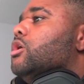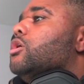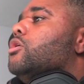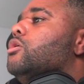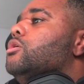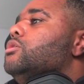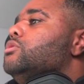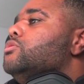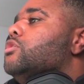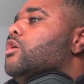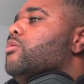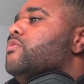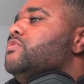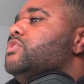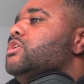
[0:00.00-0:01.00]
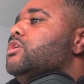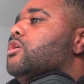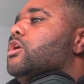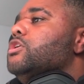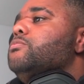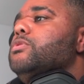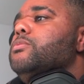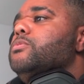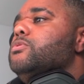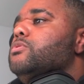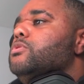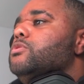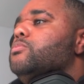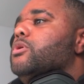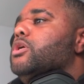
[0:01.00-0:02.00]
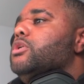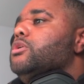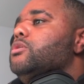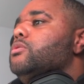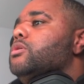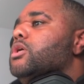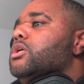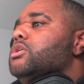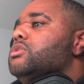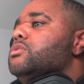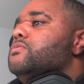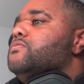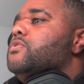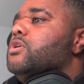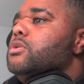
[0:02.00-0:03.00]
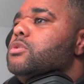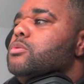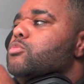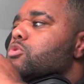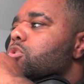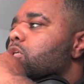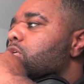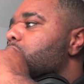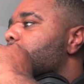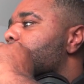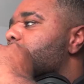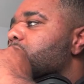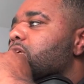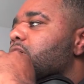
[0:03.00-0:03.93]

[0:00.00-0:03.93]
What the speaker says: I can't describe. I've seen high speed pursuits, but in the UK this is faster and more dangerous than